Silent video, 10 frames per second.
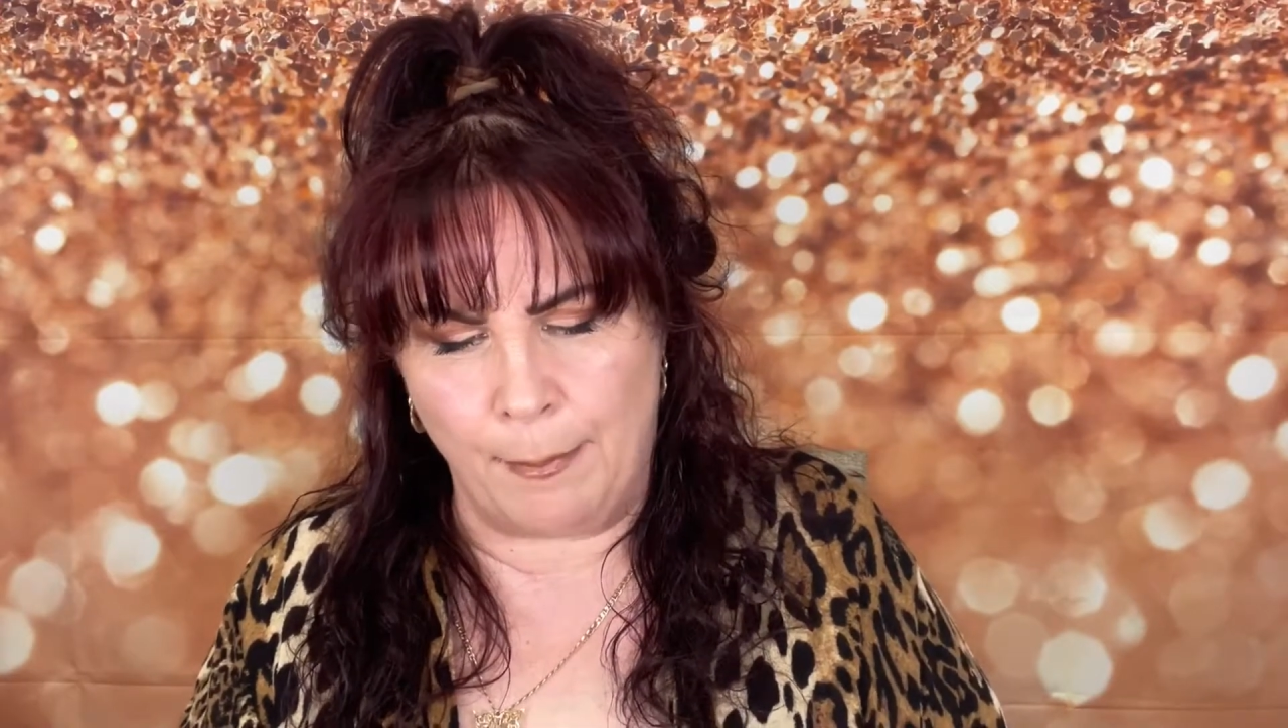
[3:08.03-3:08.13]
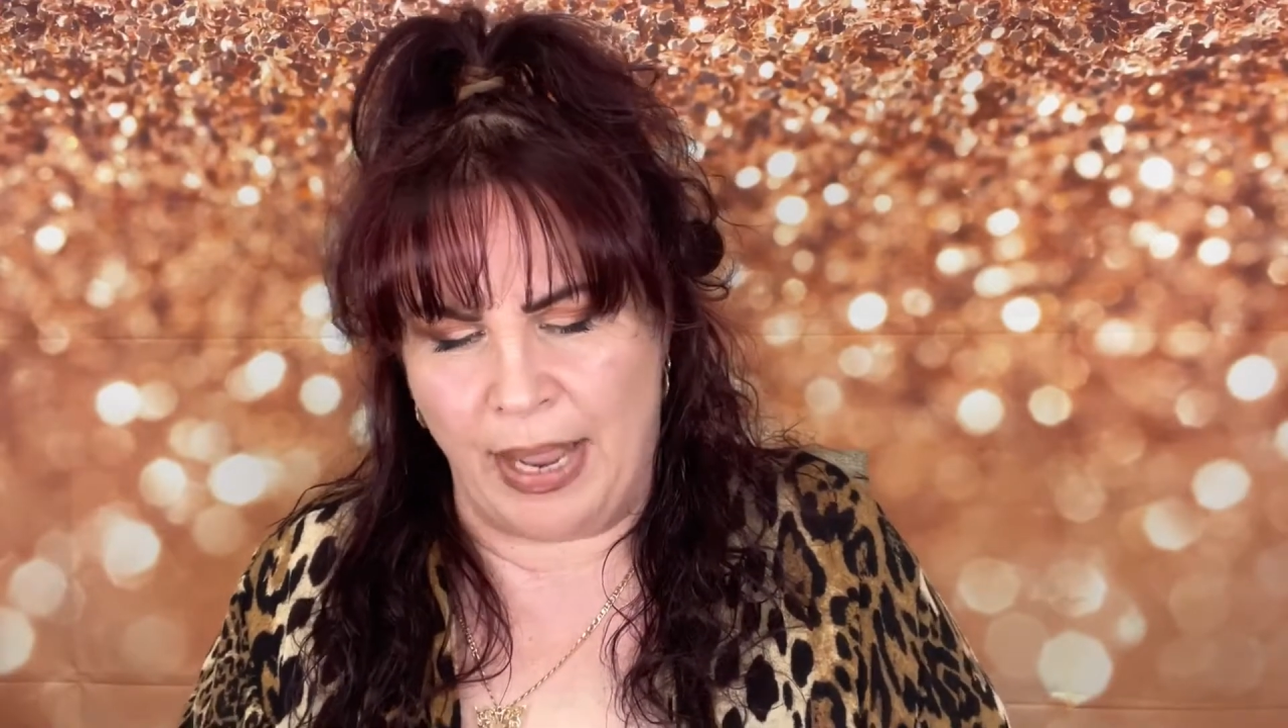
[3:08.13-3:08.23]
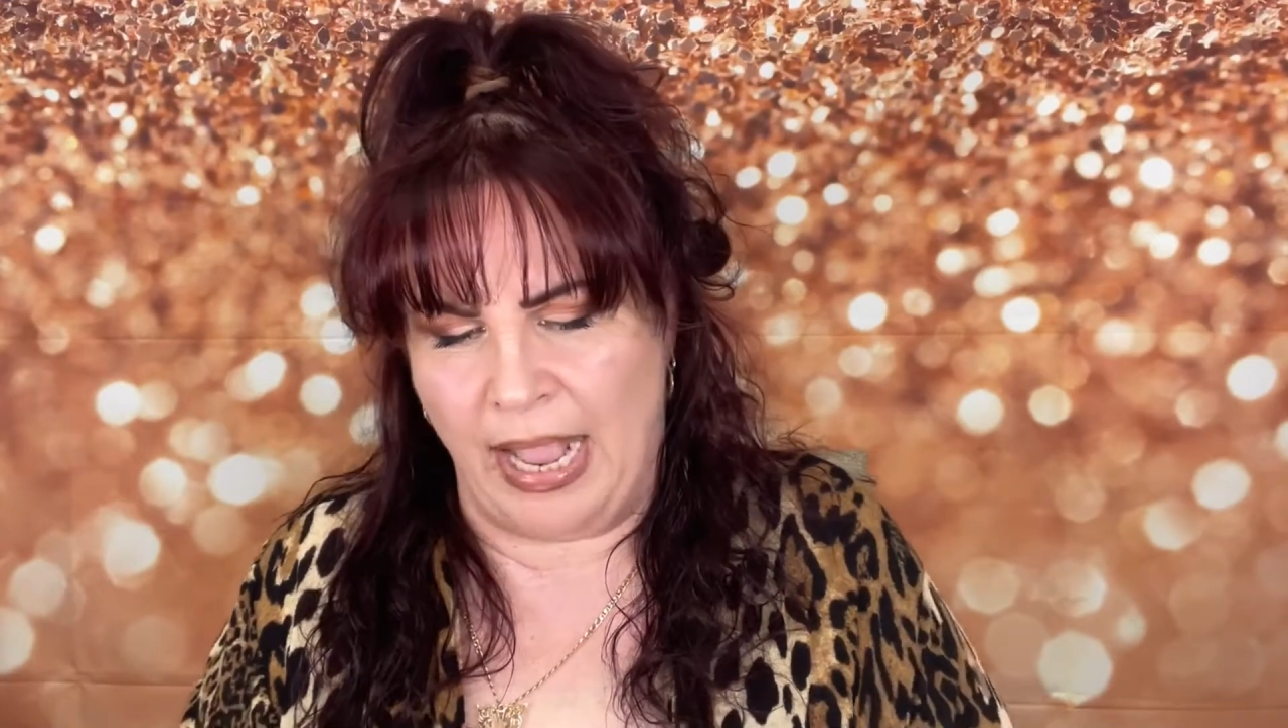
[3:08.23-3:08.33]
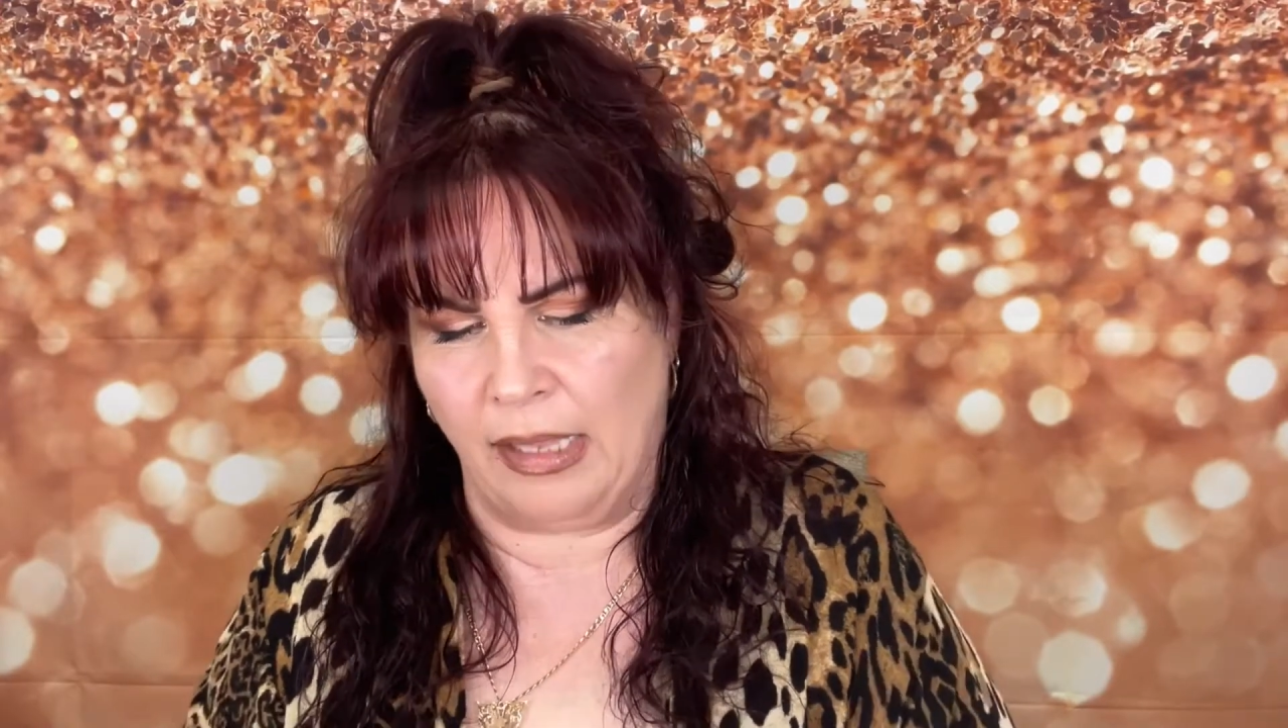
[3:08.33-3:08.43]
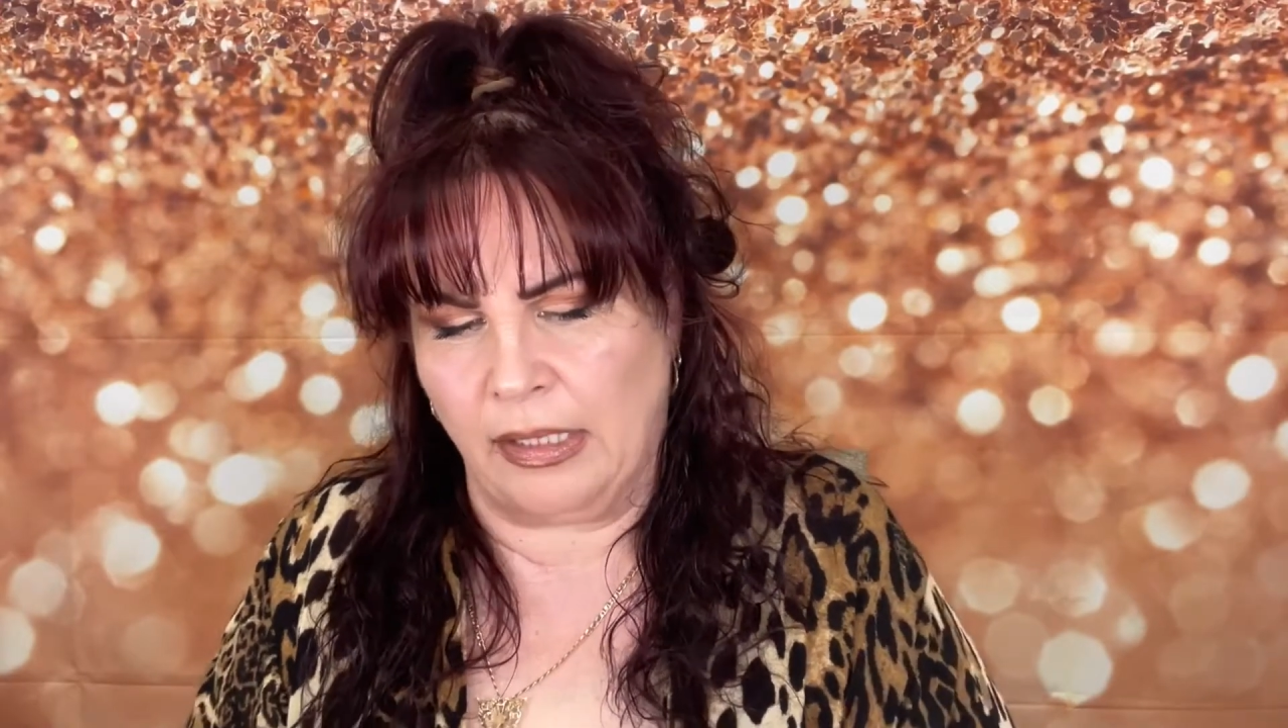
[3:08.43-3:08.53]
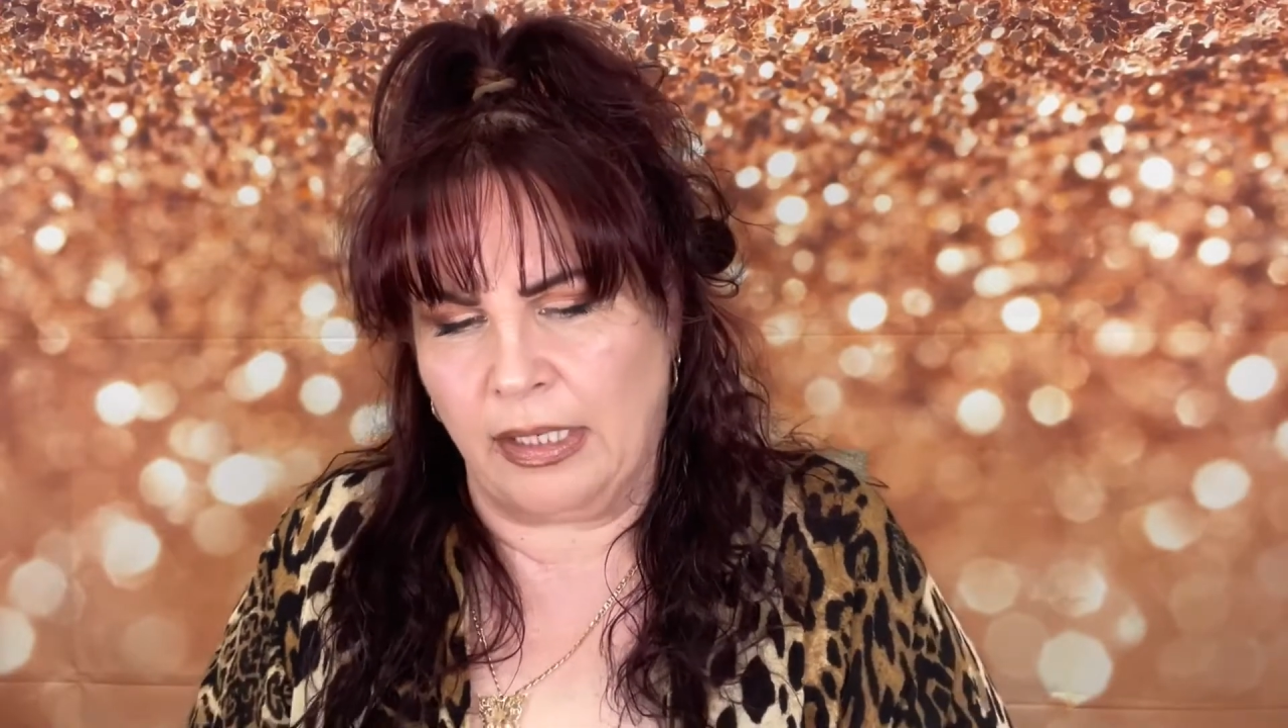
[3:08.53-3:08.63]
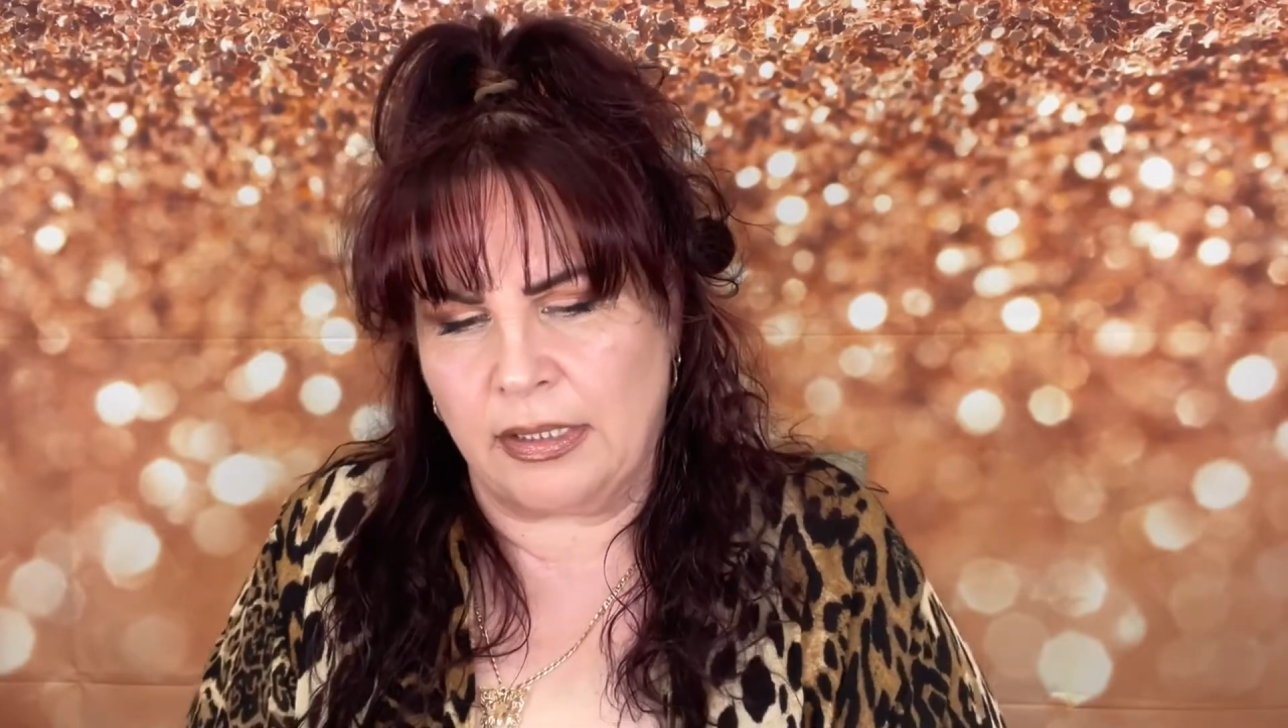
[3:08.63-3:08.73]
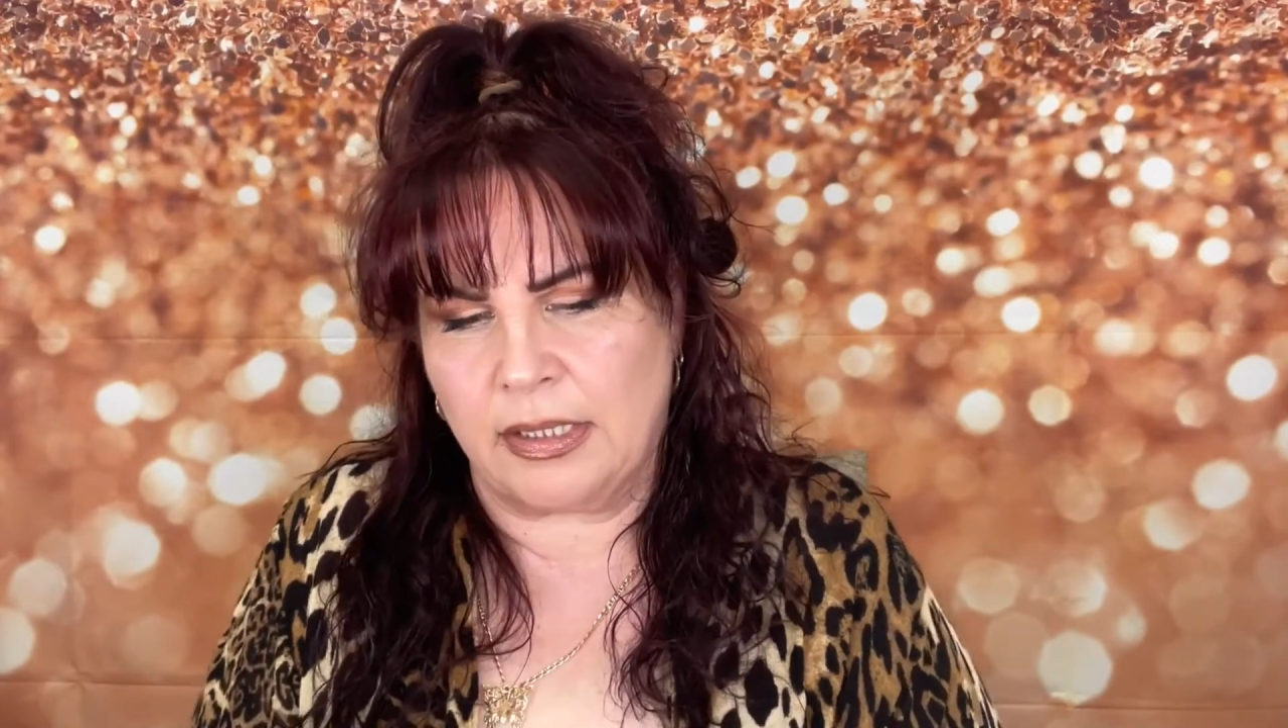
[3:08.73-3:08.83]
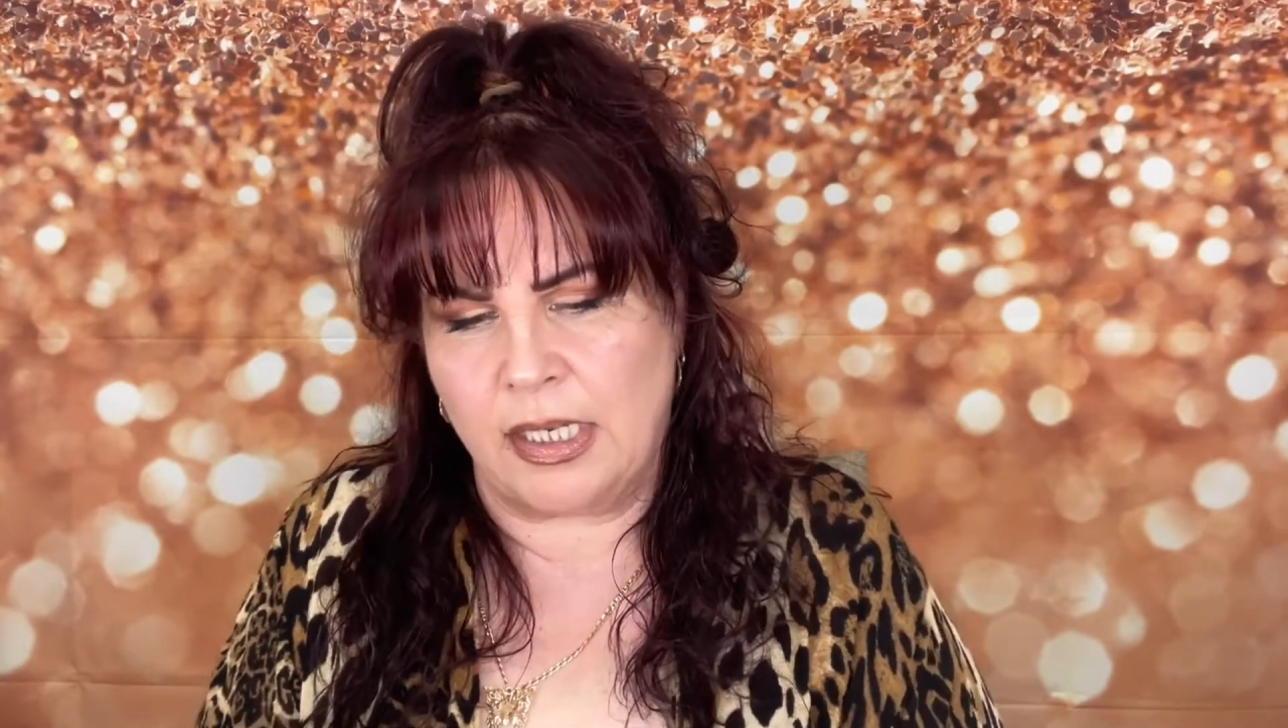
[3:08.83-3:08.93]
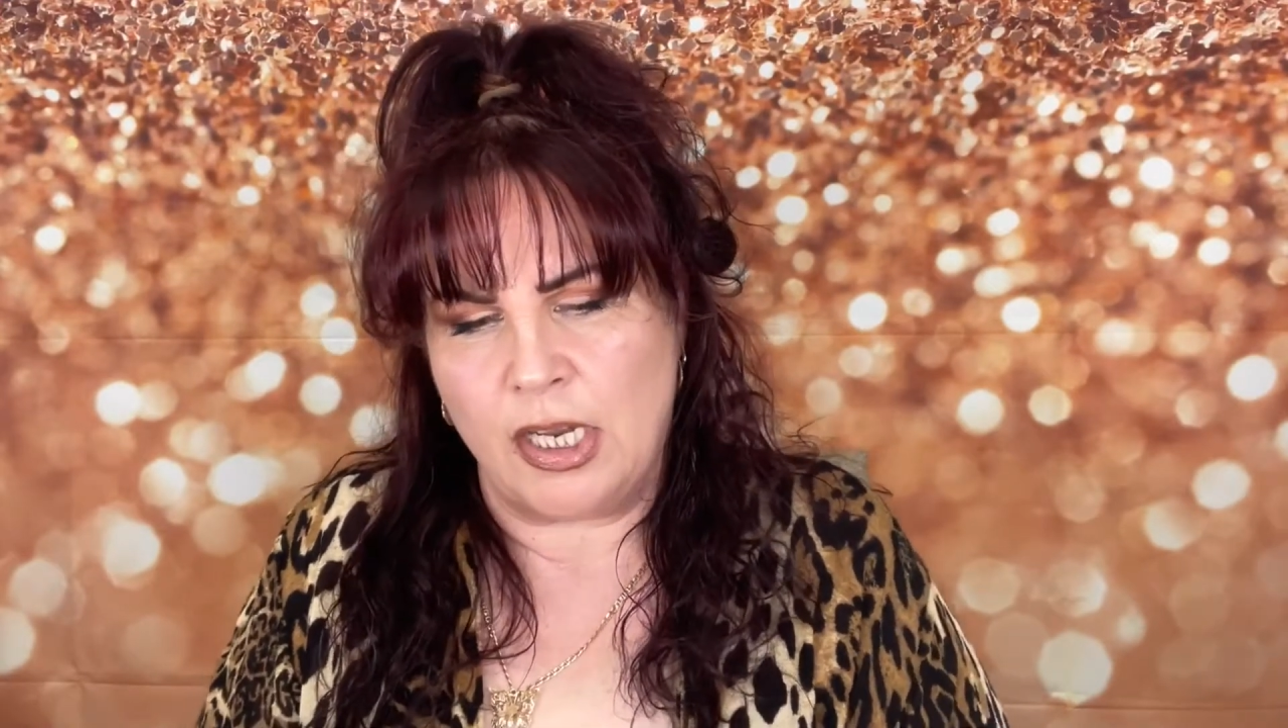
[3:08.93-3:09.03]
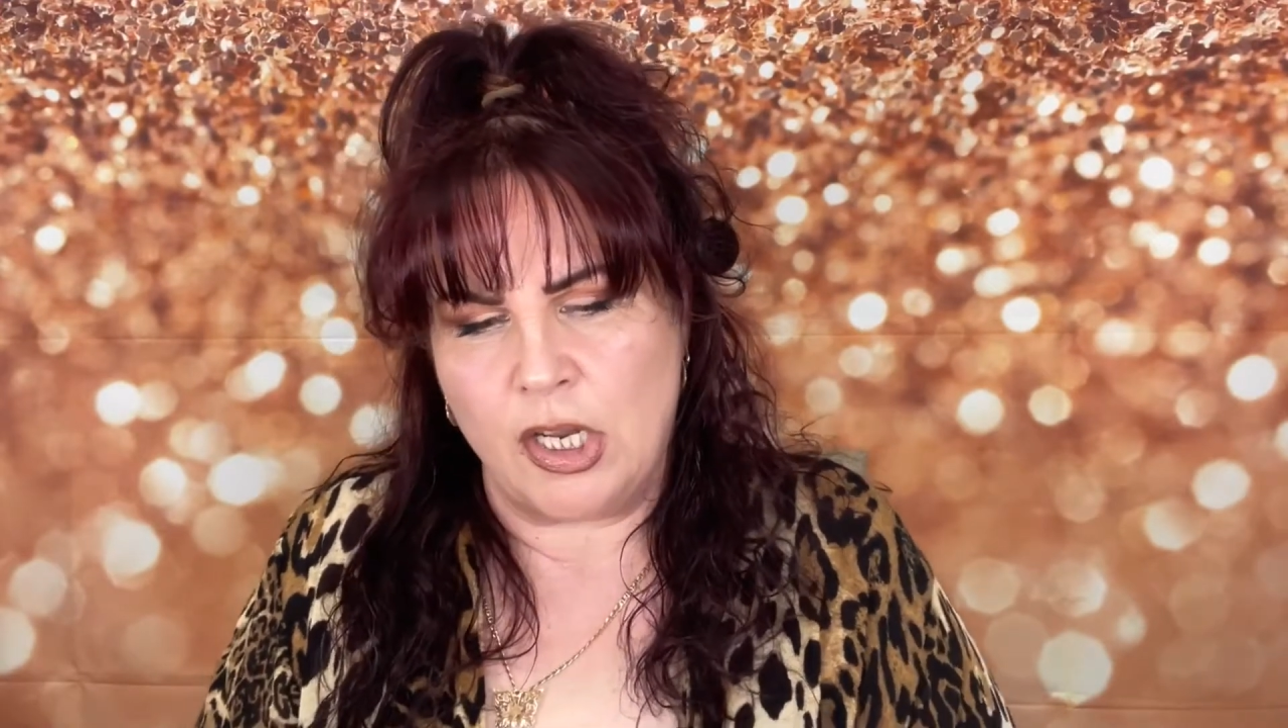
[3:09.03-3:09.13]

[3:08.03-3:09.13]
palette.